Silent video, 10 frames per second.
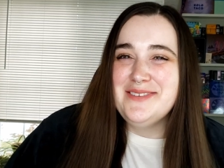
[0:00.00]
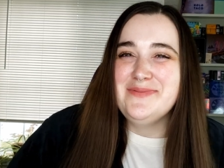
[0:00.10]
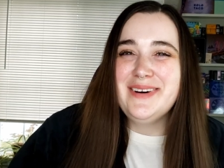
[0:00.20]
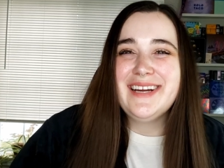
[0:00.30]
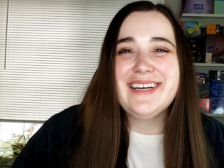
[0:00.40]

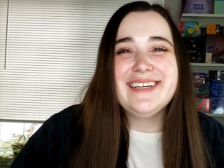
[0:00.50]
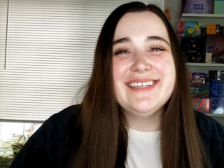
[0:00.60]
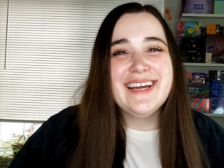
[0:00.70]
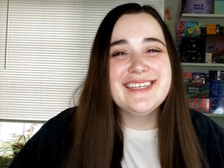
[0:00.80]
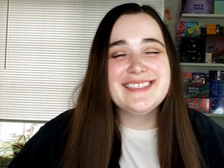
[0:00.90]
of my
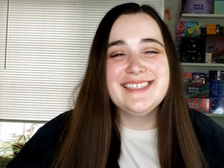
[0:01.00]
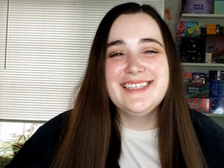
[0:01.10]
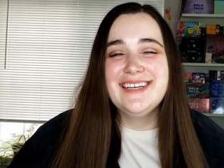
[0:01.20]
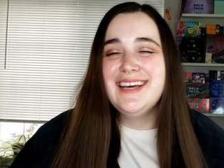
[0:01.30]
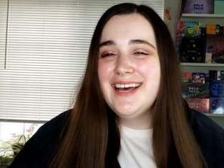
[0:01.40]

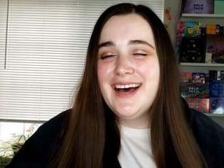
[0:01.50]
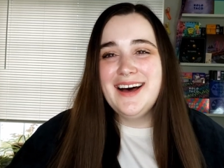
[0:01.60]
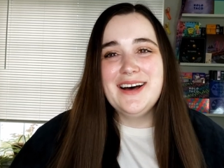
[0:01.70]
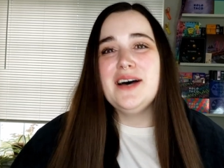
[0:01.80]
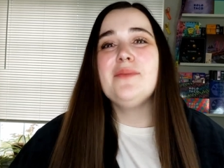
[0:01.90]
collection.
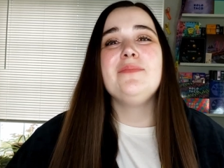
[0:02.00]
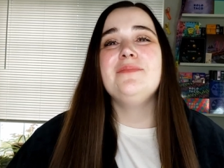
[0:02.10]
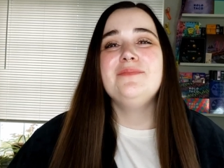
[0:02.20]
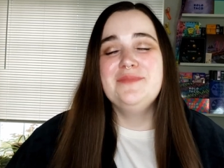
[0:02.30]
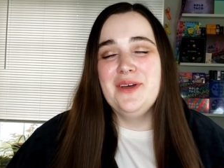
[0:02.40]
Uh,
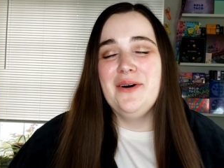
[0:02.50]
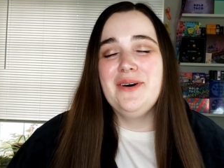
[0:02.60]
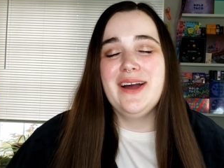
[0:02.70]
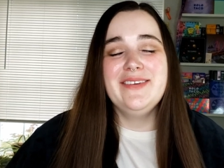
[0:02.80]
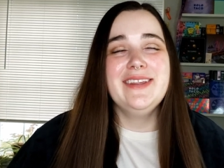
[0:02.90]
no,
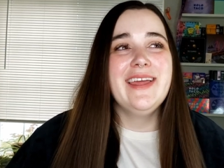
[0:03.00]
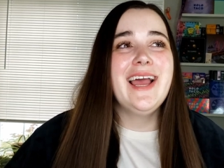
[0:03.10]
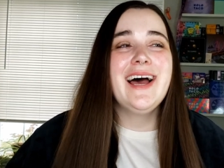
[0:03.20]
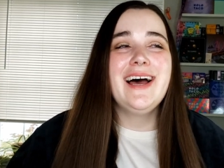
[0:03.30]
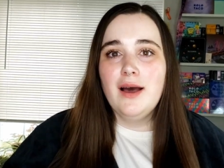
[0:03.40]
I mean like
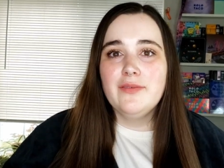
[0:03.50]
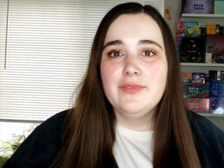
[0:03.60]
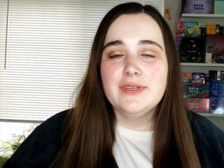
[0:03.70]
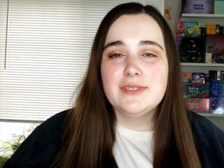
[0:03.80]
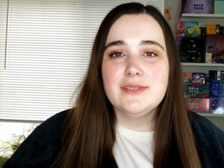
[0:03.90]

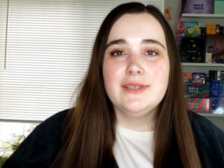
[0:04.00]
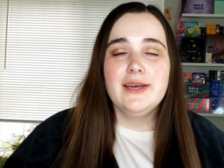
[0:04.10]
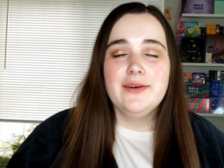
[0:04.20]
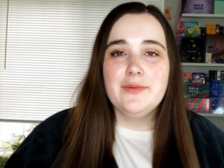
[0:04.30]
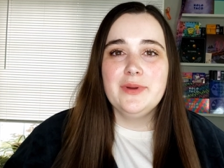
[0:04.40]
obviously I
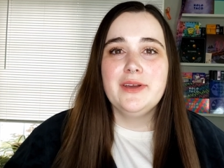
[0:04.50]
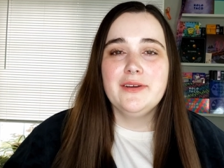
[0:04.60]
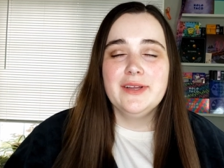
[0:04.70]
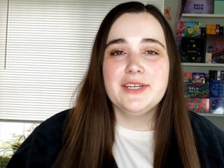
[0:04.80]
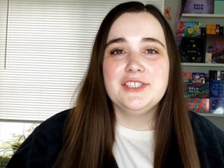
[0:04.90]
have a big
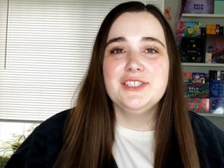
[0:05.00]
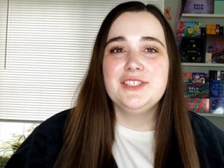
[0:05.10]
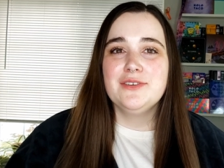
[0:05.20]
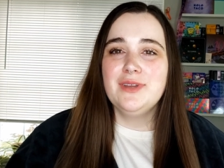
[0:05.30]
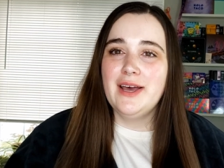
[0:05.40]
collection,
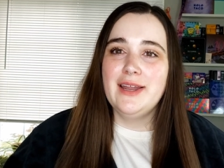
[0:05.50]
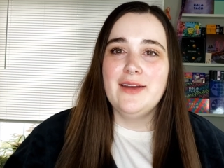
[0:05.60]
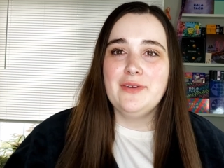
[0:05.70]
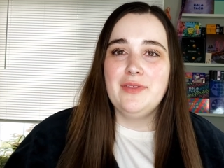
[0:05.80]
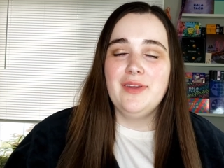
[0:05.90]
so not
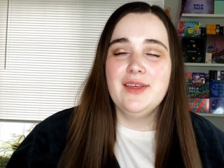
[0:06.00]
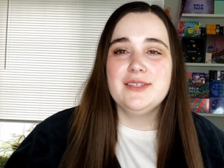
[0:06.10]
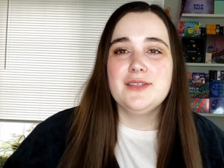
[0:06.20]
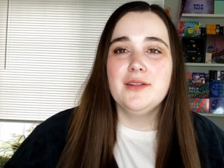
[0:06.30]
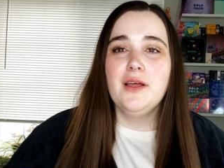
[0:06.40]
everything
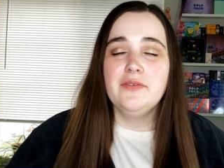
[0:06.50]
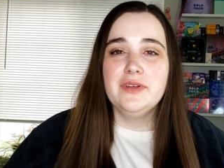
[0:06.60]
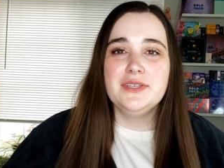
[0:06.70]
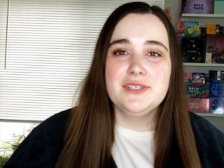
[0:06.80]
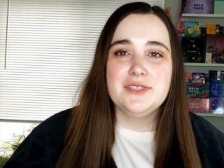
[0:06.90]
gets the love
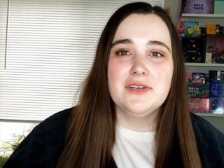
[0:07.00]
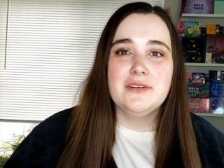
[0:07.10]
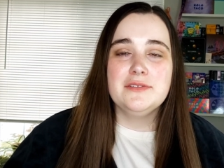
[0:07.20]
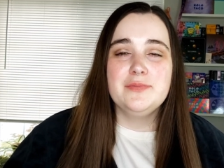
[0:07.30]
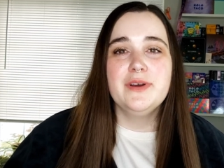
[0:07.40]
it
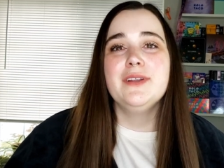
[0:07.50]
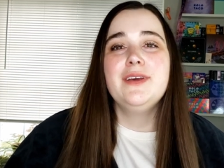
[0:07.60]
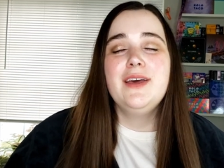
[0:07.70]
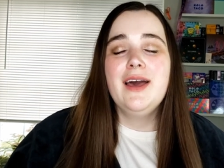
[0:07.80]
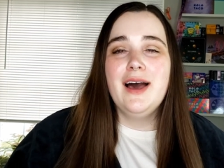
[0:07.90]
deserves, but
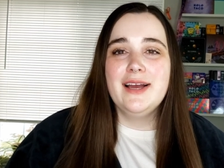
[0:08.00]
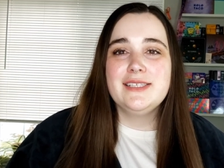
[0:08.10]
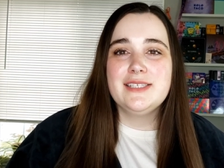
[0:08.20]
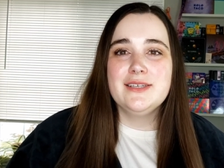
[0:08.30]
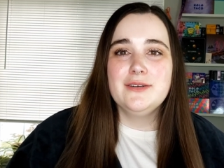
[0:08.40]
I
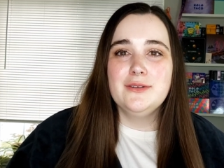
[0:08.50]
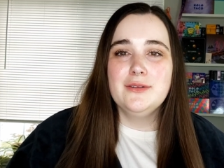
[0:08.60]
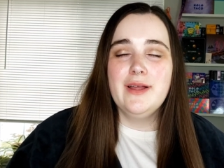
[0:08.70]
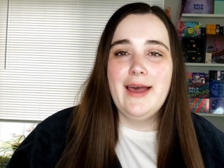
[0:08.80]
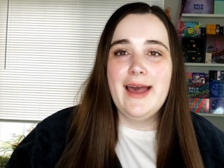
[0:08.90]

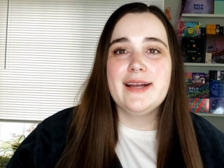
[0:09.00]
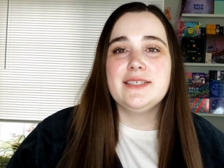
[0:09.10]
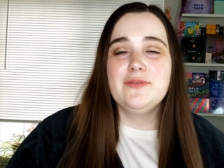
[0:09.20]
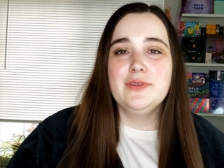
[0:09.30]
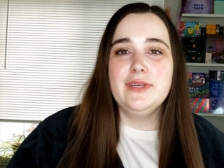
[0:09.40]
still
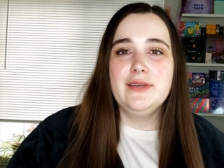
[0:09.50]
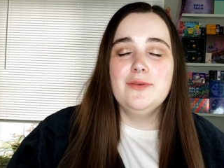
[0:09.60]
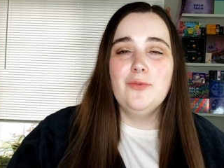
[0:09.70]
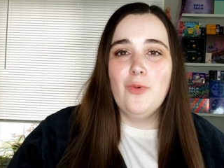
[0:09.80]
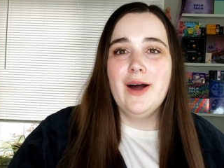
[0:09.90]
actively
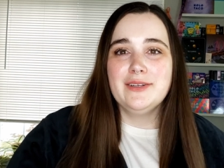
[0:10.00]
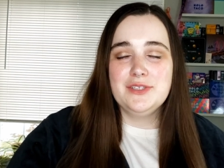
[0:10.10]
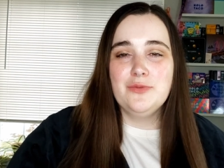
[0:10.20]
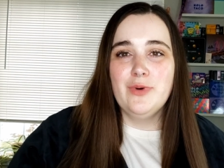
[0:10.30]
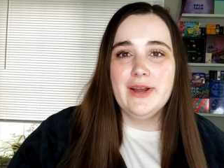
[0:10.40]
want
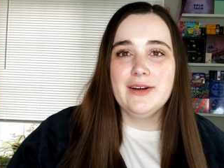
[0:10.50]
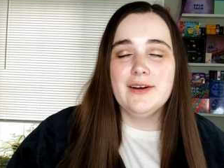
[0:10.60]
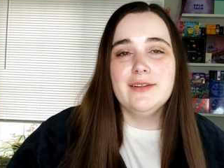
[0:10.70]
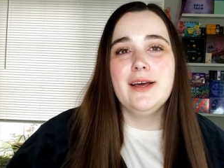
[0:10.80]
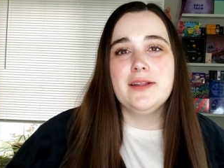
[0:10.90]
to wear
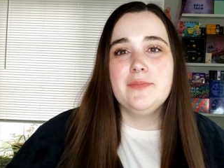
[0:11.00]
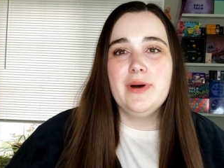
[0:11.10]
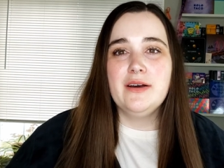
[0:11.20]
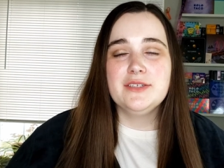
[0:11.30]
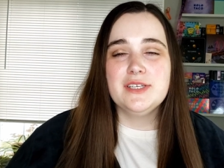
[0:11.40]
a lot of the
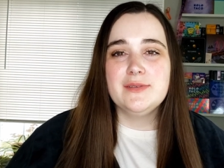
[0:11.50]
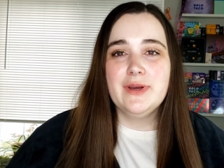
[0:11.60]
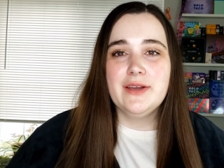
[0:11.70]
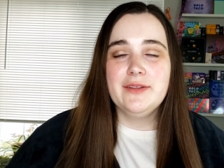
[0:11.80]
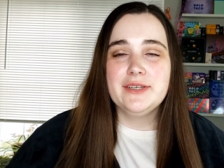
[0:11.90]
polishes in
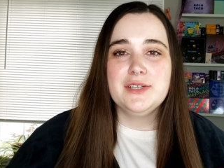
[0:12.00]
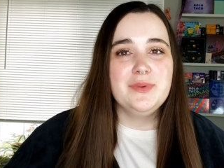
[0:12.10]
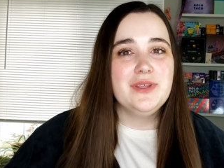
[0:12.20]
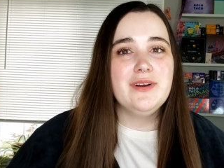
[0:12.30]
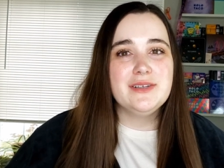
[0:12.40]
my collection,
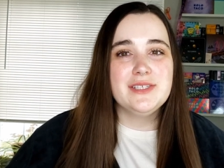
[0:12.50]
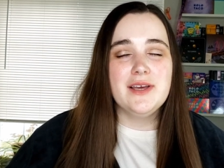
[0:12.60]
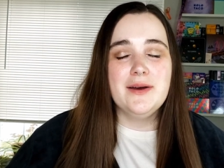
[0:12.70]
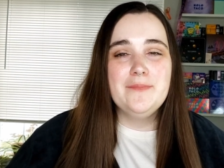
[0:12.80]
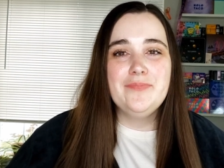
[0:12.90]
but there are
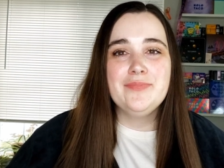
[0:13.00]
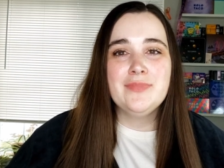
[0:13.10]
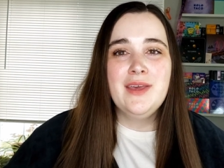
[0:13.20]
some